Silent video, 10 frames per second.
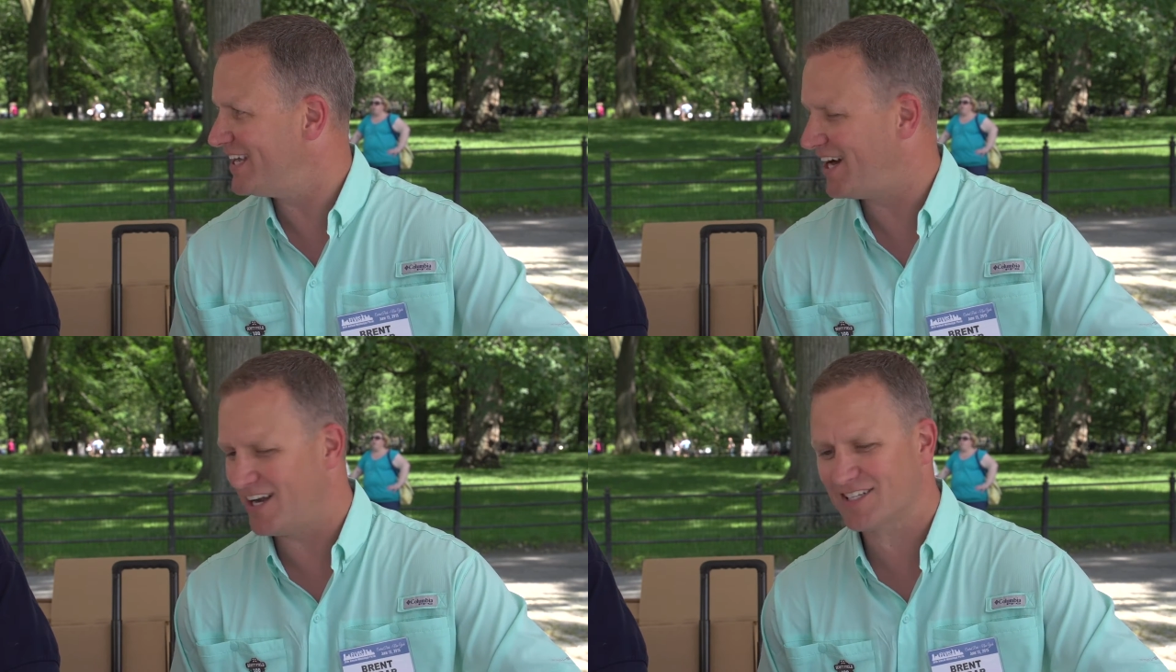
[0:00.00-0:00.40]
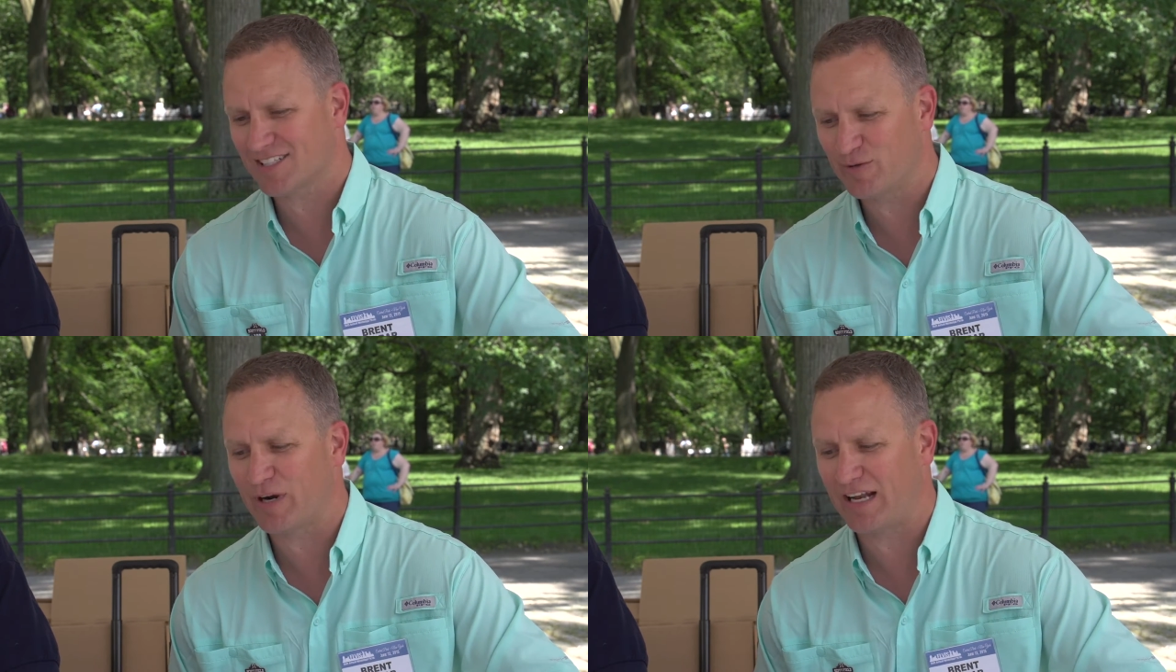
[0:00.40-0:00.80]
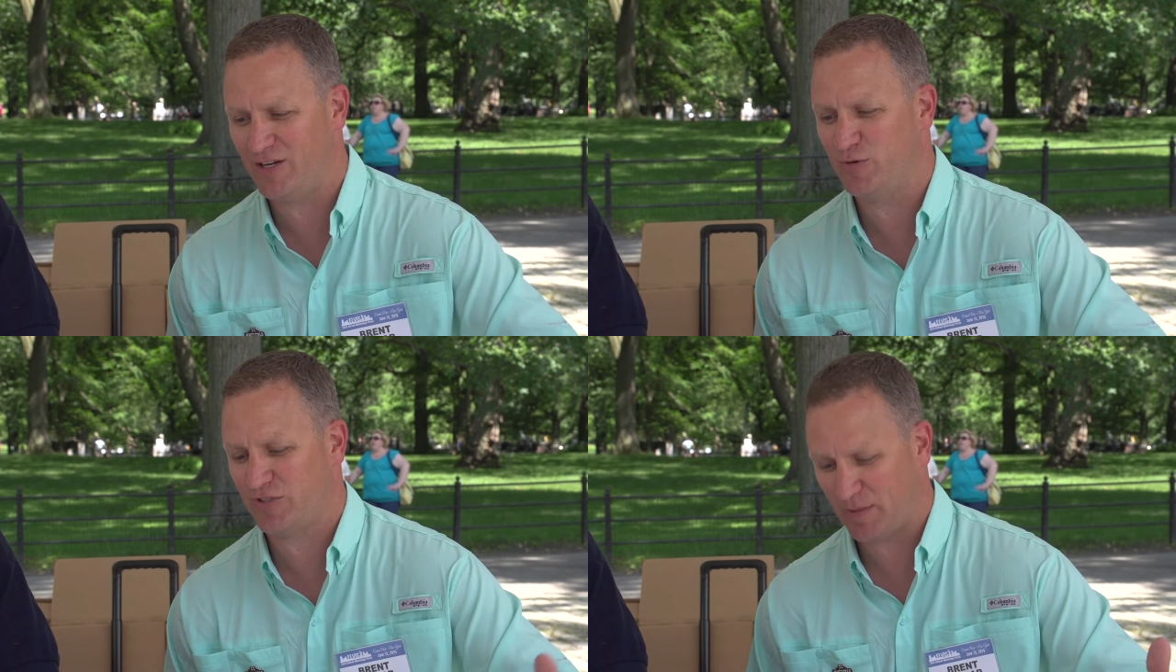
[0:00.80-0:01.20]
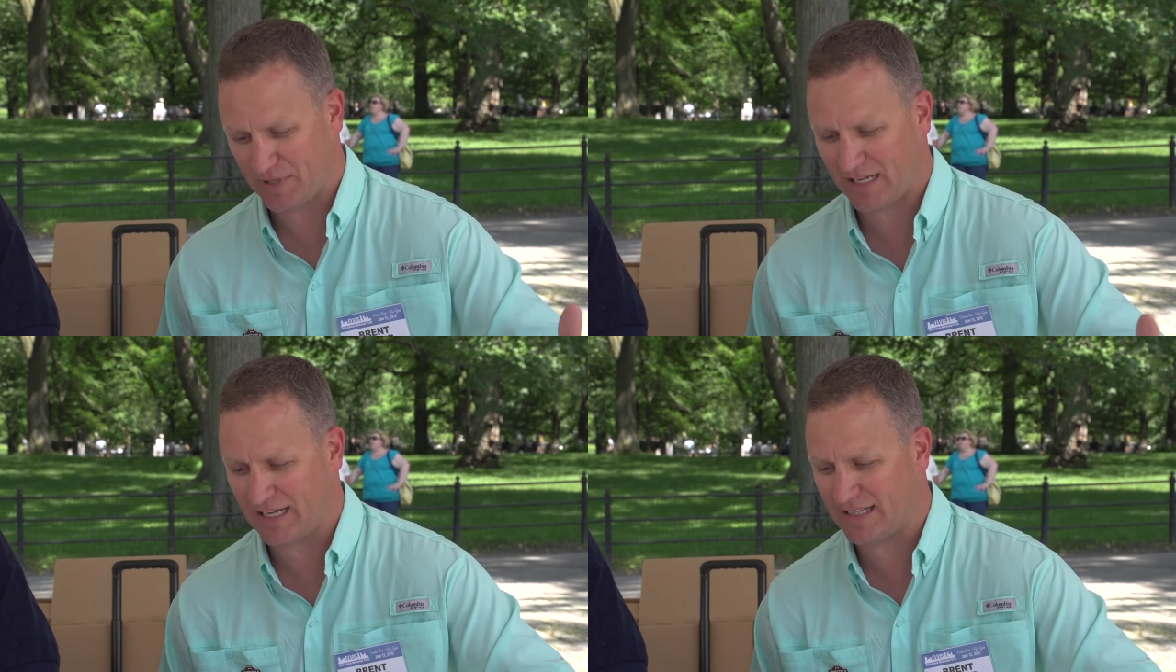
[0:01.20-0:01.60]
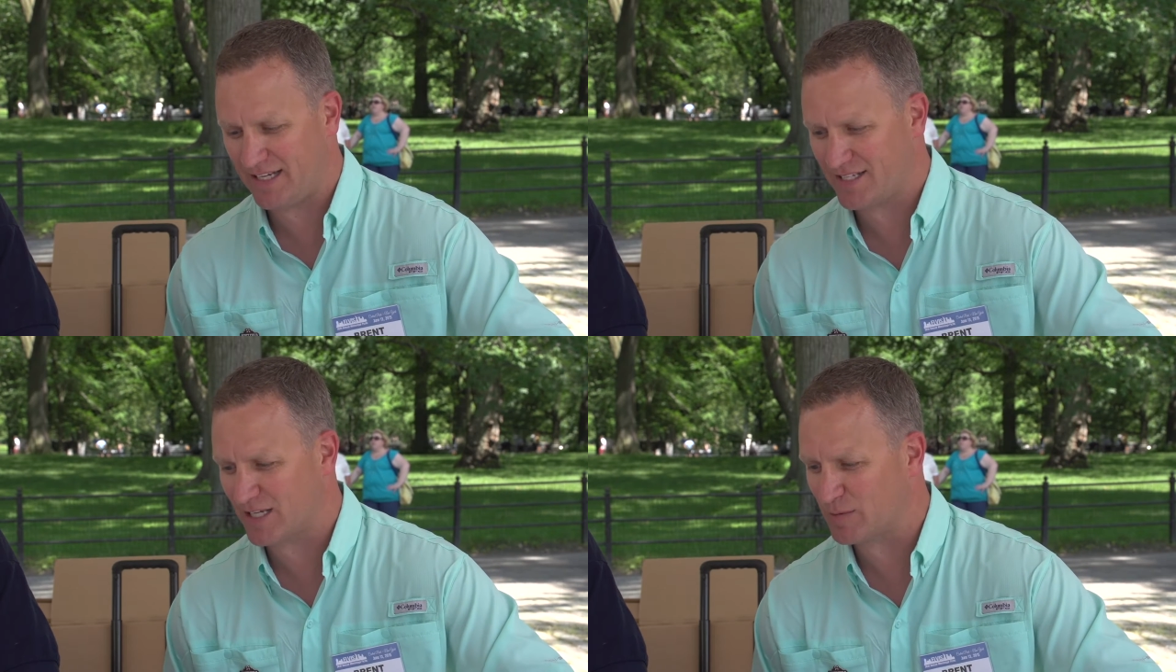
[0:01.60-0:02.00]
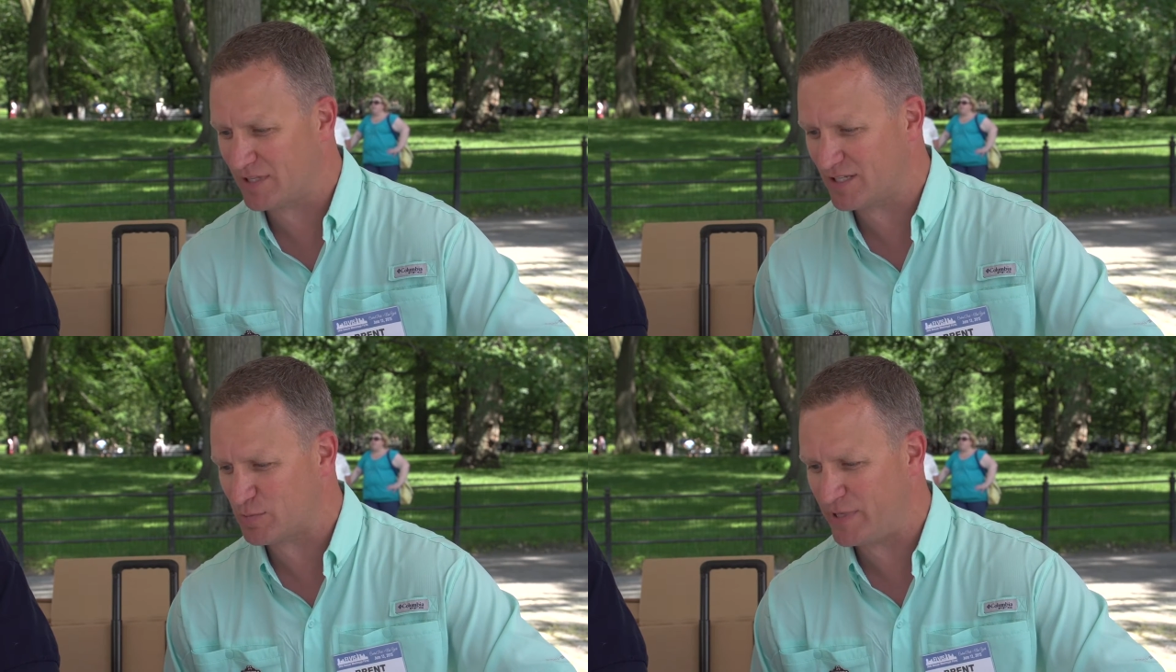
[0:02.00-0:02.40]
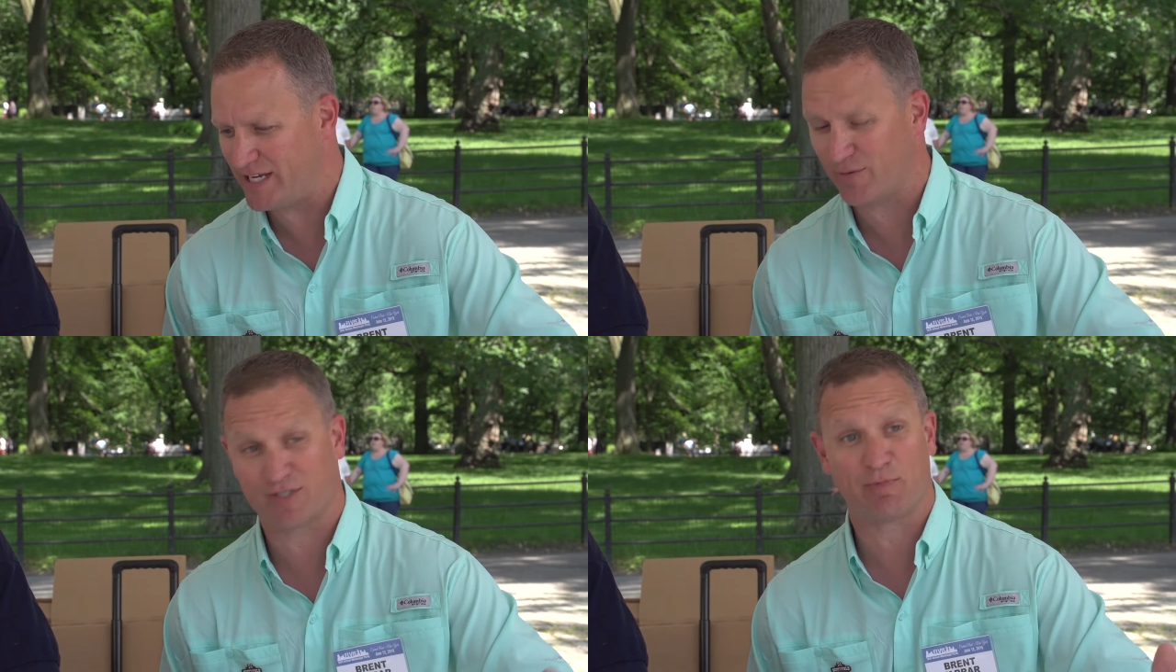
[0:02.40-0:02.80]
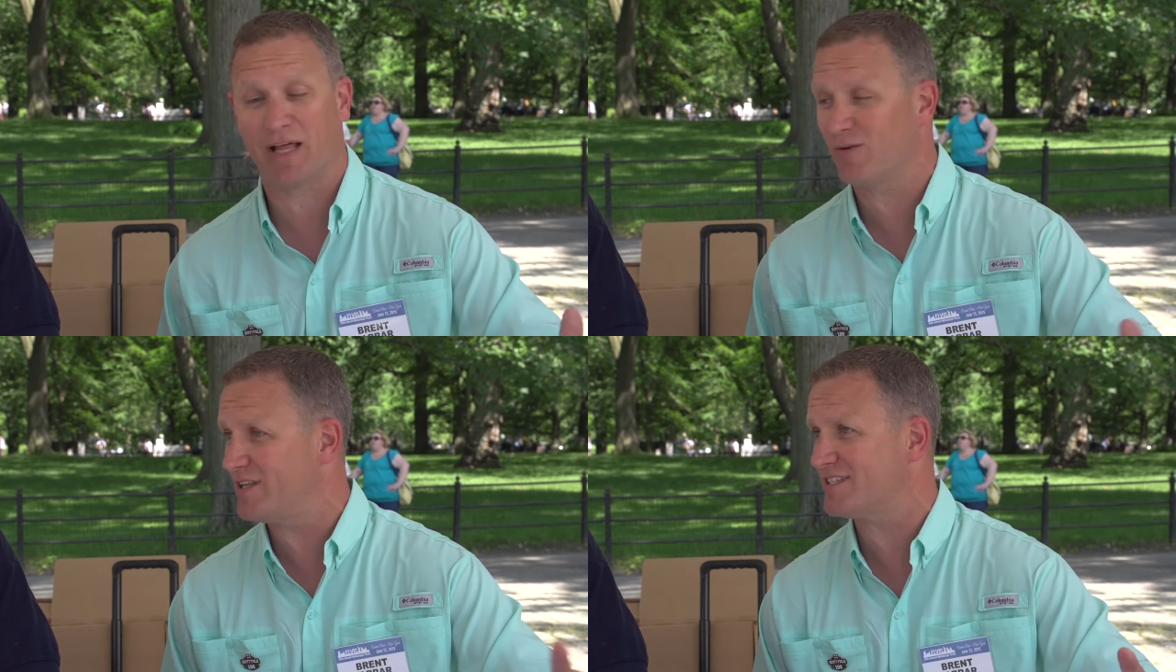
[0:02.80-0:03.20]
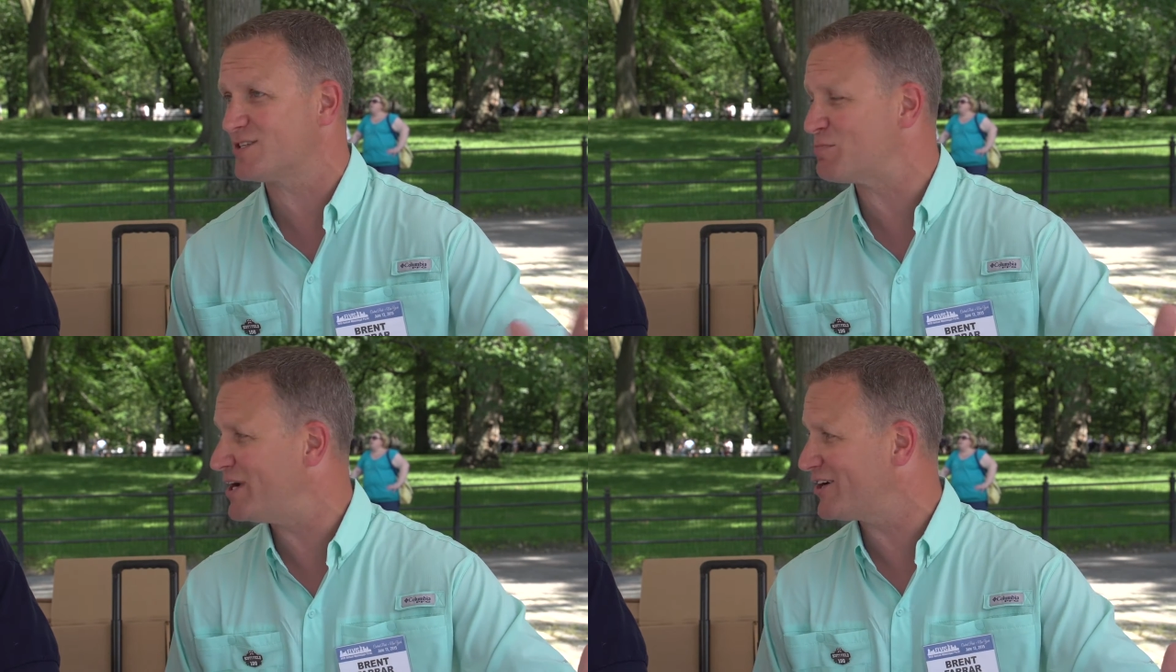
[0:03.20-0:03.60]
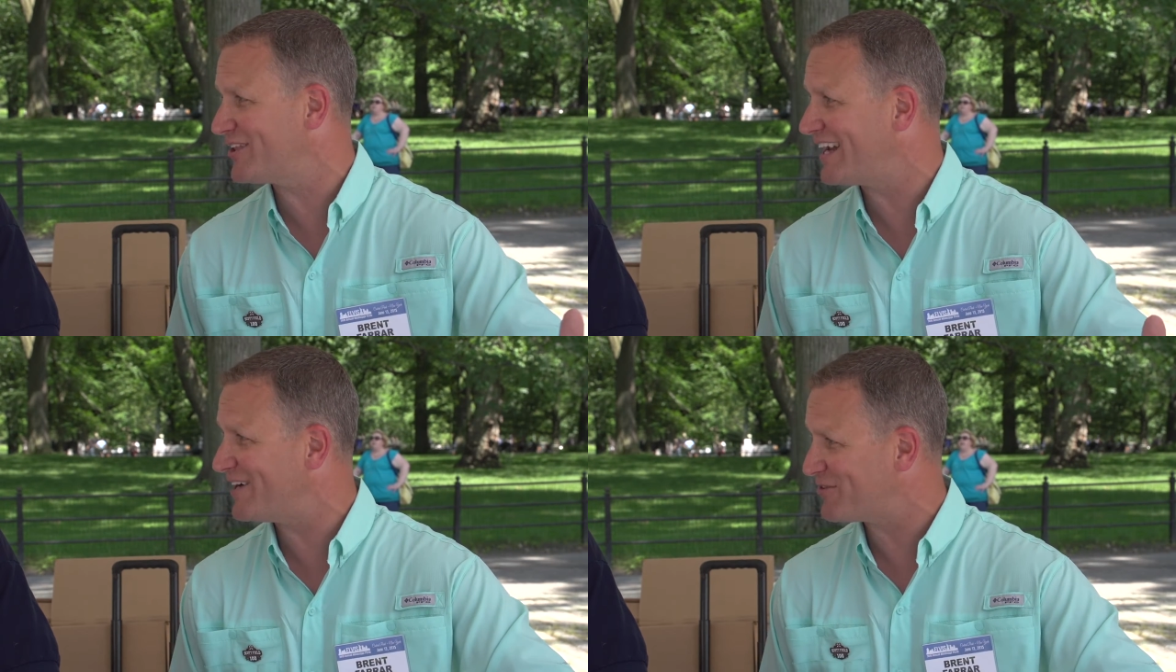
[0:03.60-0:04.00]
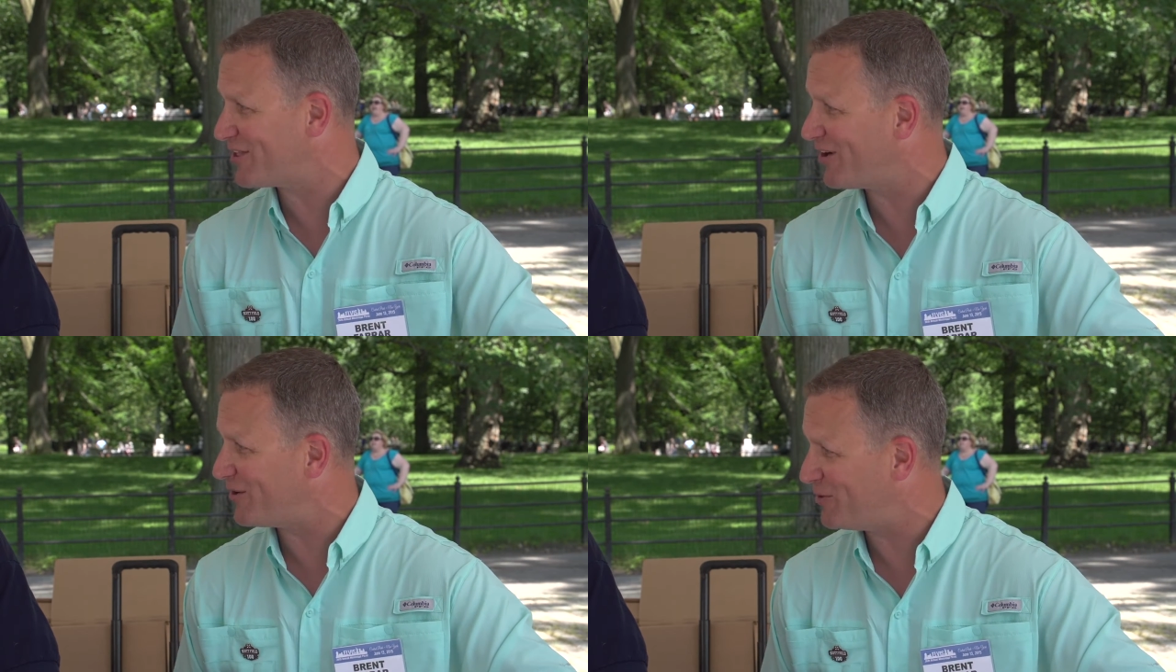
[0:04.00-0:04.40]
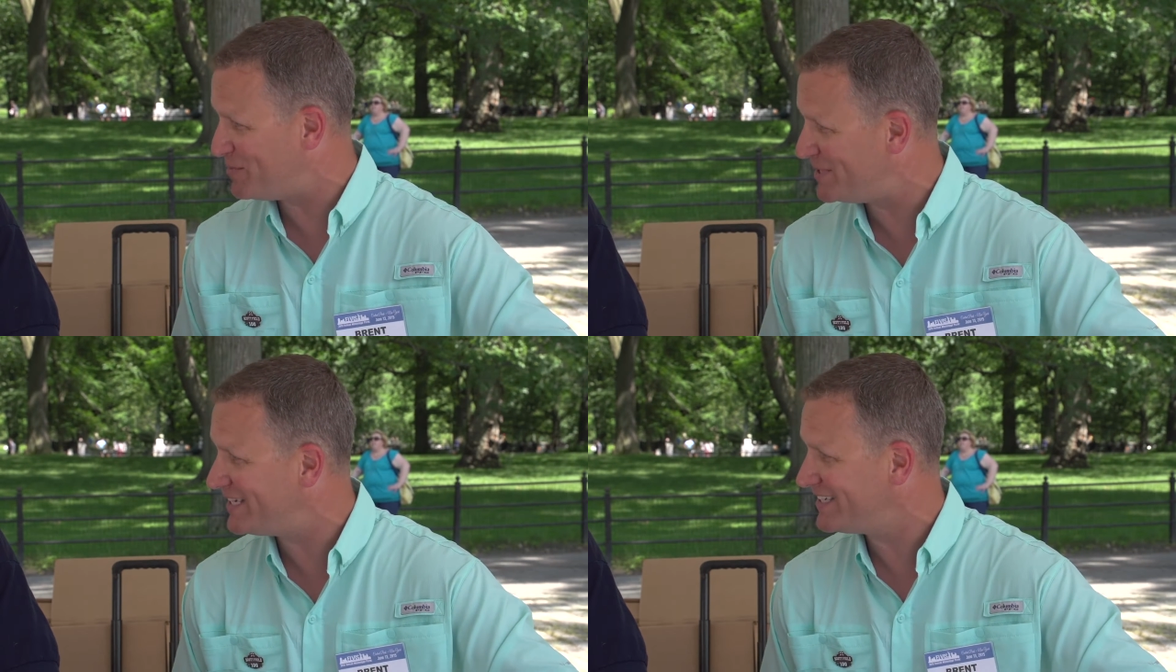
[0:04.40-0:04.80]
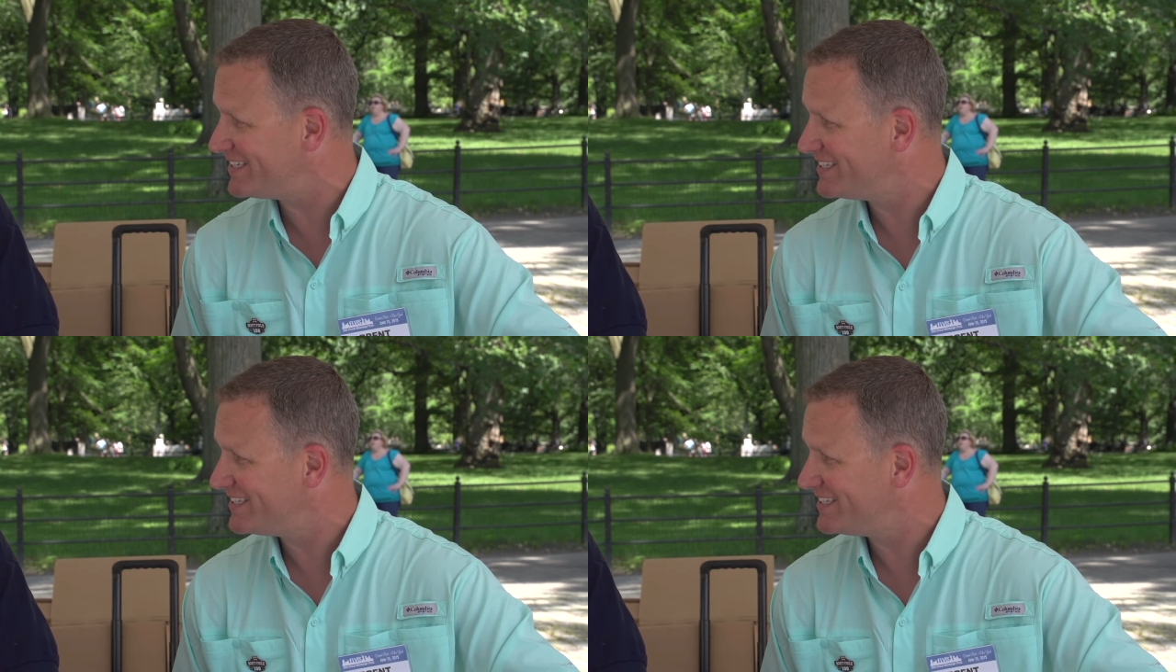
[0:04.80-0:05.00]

honestly, when I do something like this, something this big, which by the way, this is bigger than I ever thought it would be,